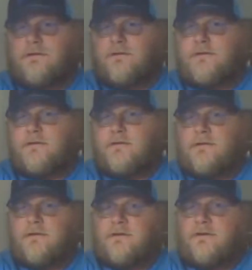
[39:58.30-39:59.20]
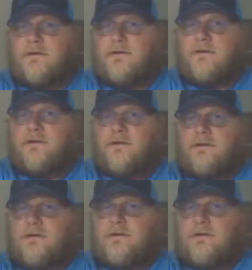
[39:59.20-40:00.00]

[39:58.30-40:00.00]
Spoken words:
(silence)